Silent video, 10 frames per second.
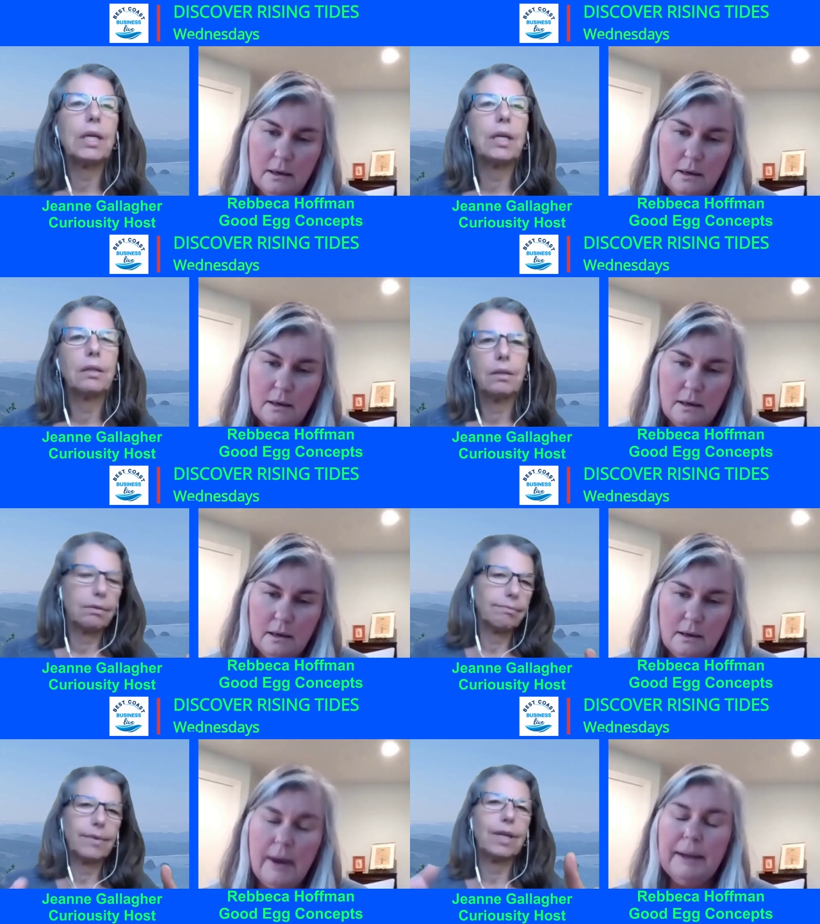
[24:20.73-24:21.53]

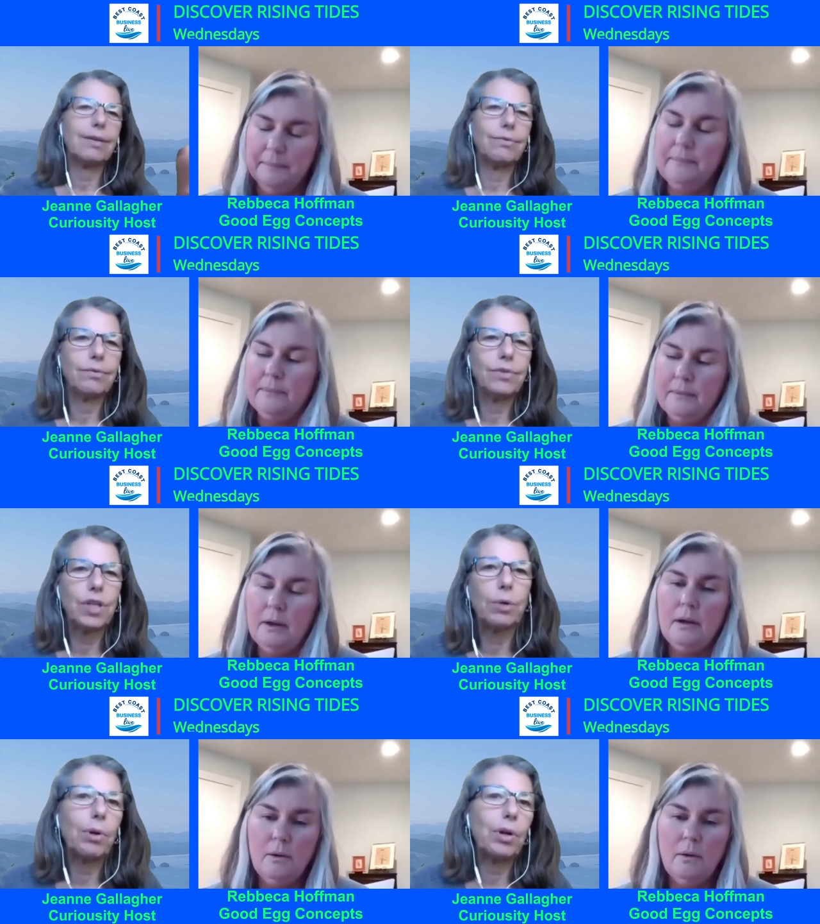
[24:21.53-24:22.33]
Speaker 1: doing the
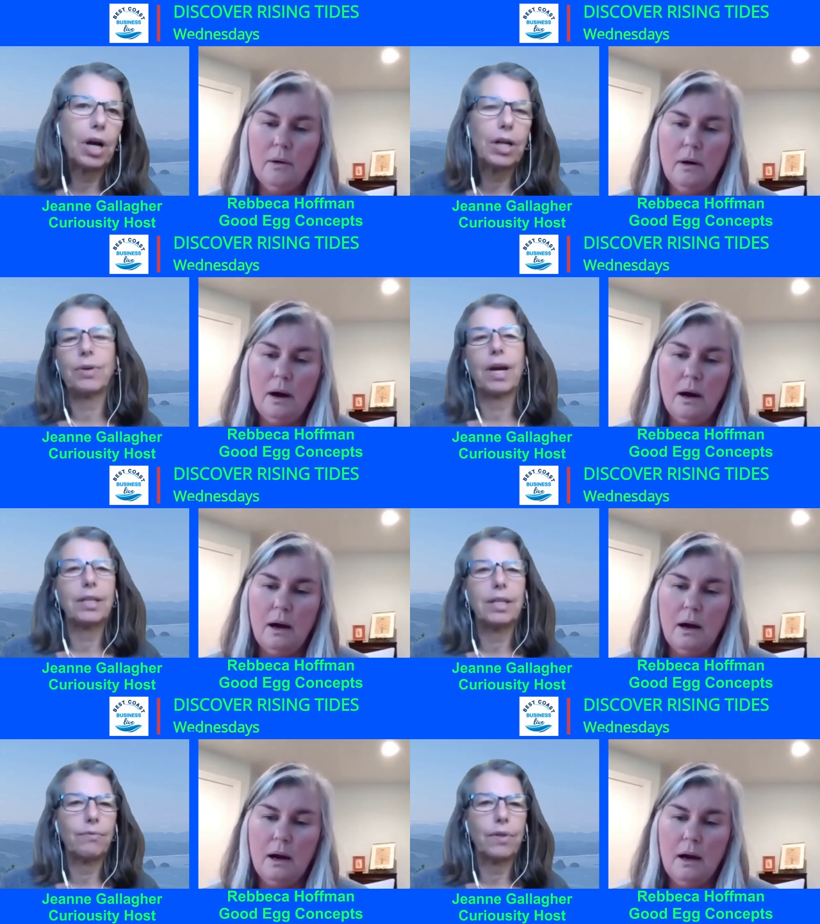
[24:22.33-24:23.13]
right. general
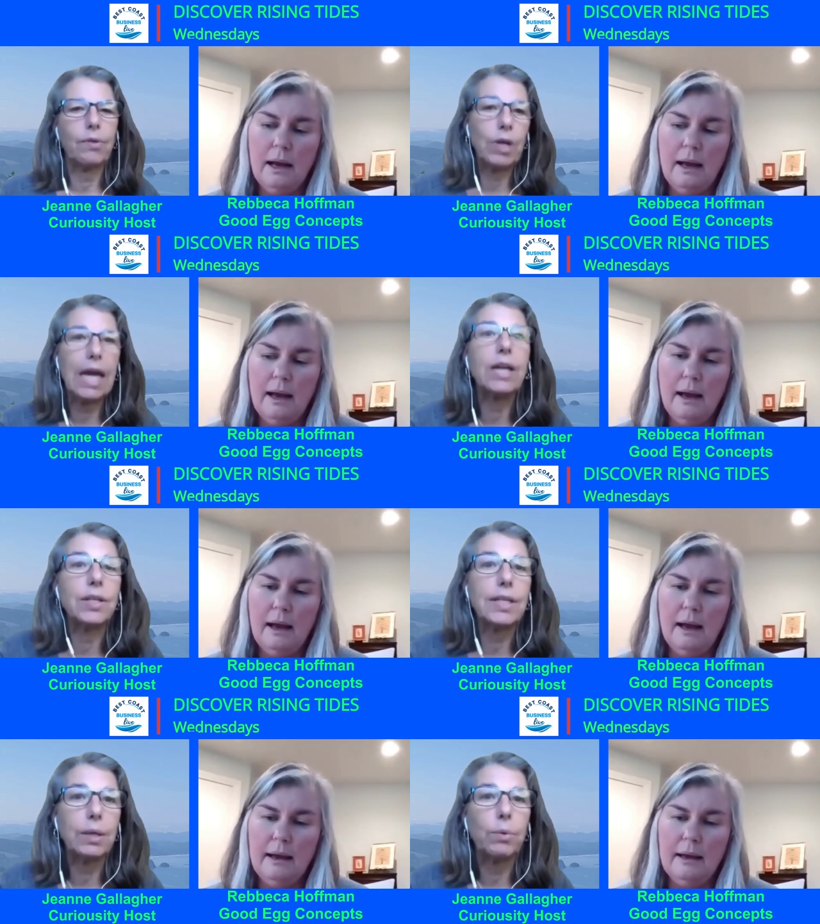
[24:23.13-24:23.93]
contracting for the,
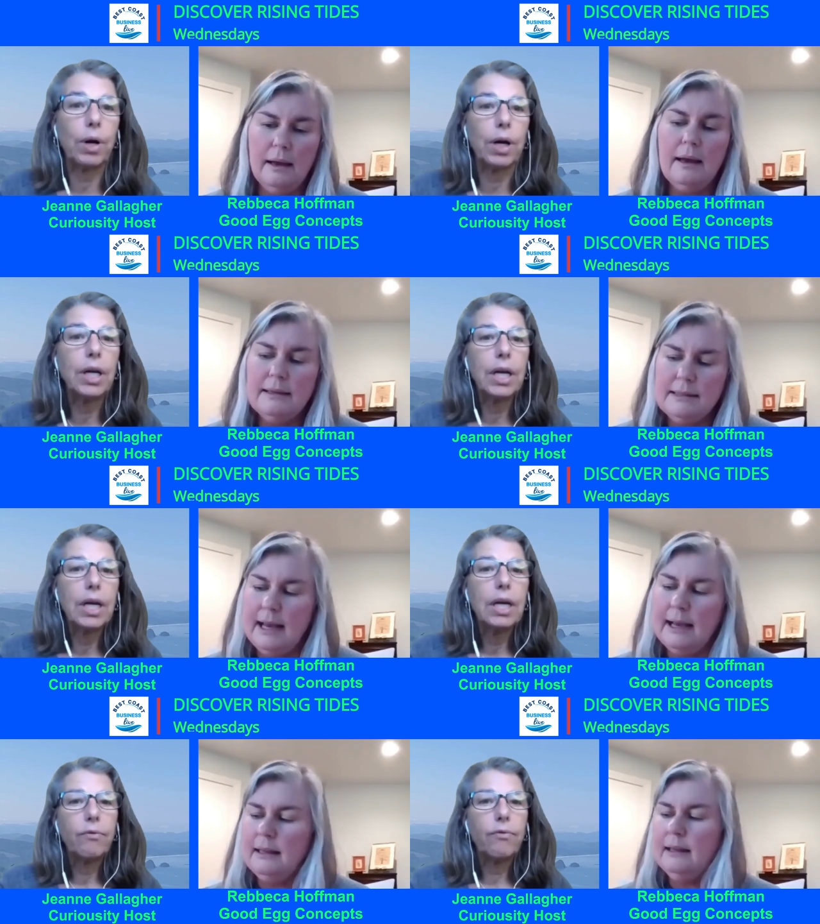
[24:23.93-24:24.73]
the agency
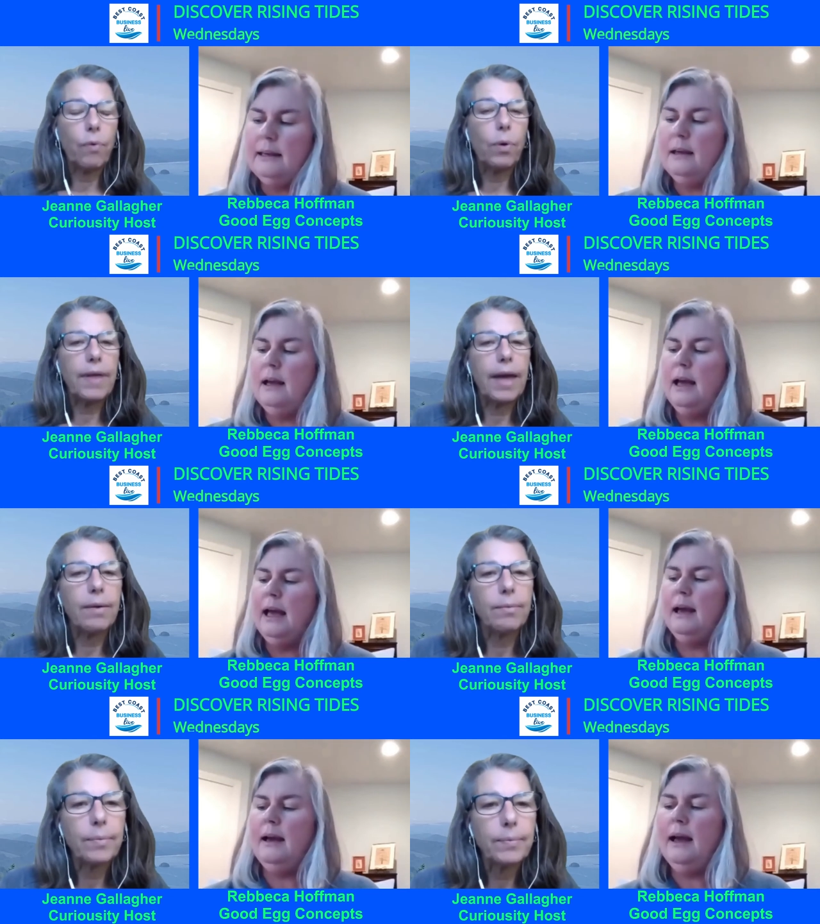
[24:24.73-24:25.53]
work exactly
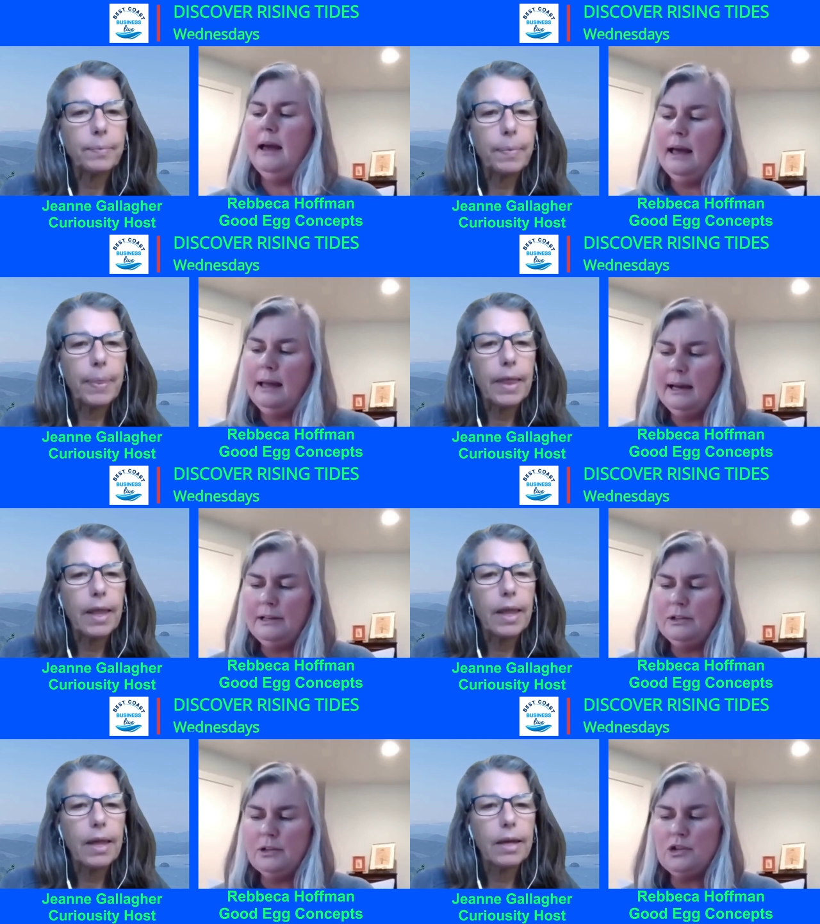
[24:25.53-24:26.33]
for them
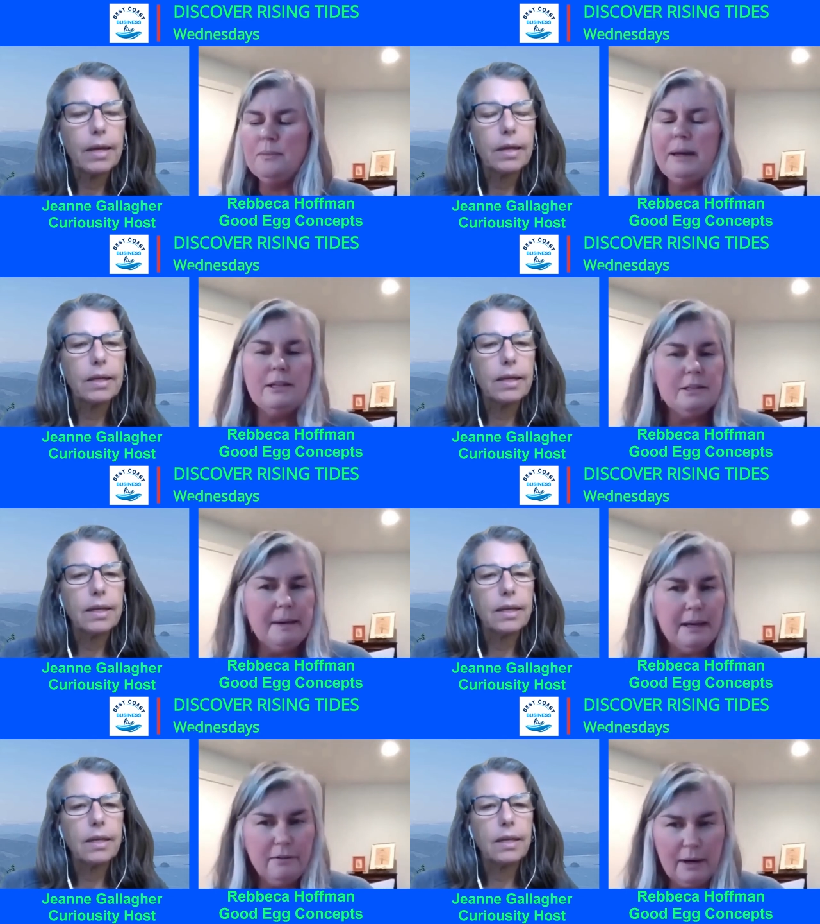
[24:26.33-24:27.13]
Speaker 2: and I do a
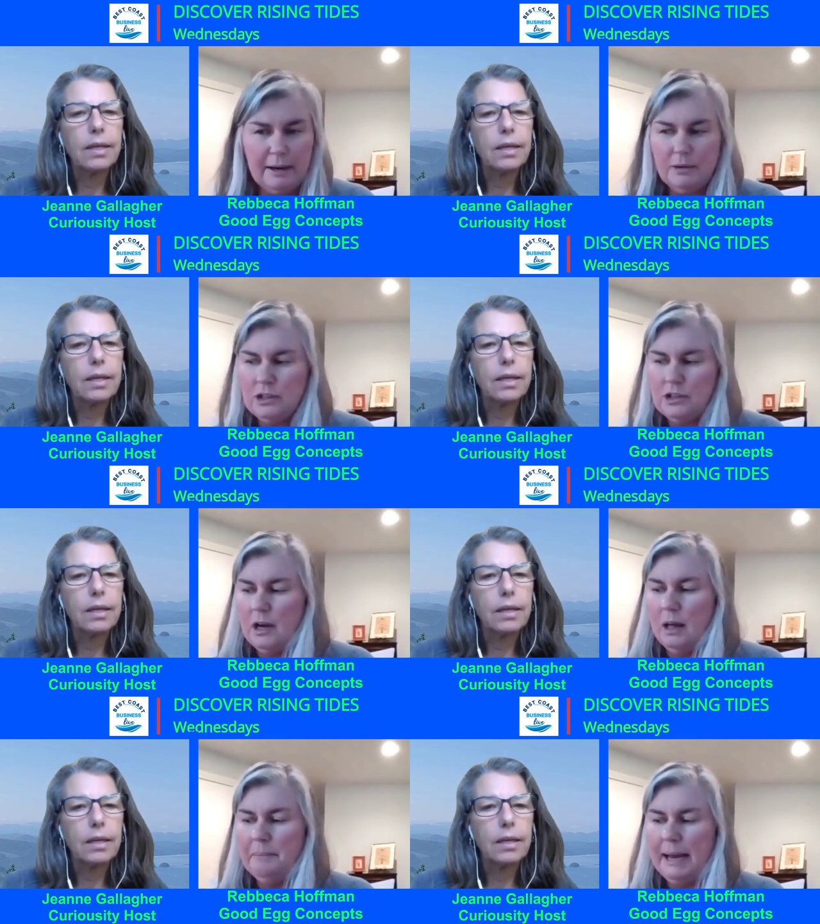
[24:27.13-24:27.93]
tremendous amount of what
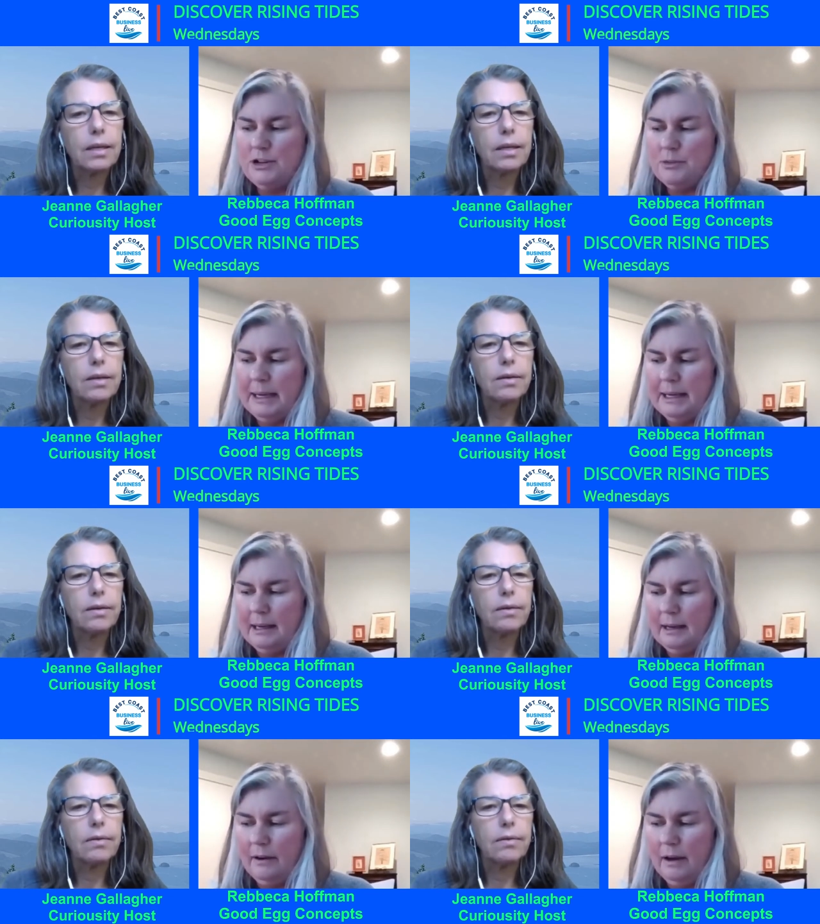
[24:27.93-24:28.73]
I would just call
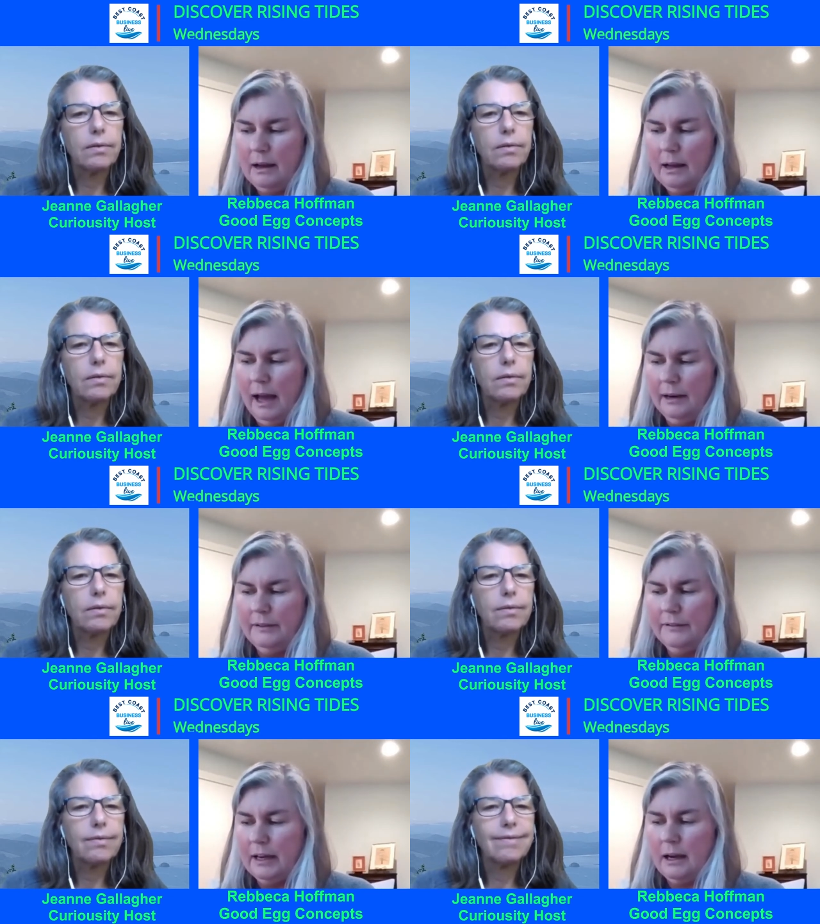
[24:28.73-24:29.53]
matchmaking.
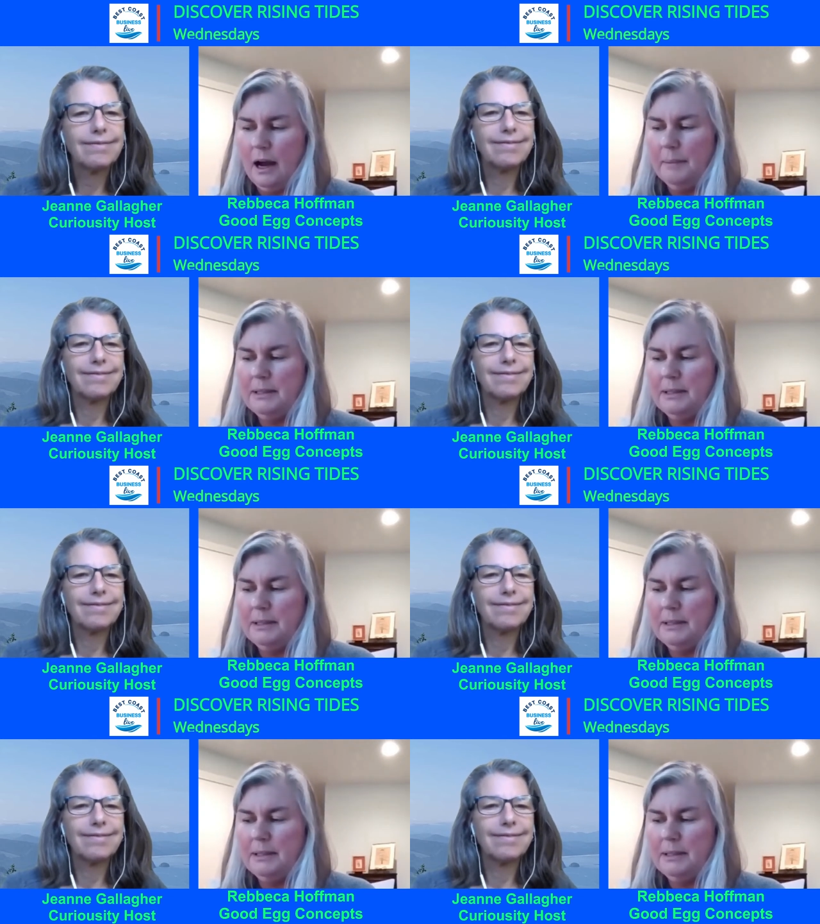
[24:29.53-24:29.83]
I, I don't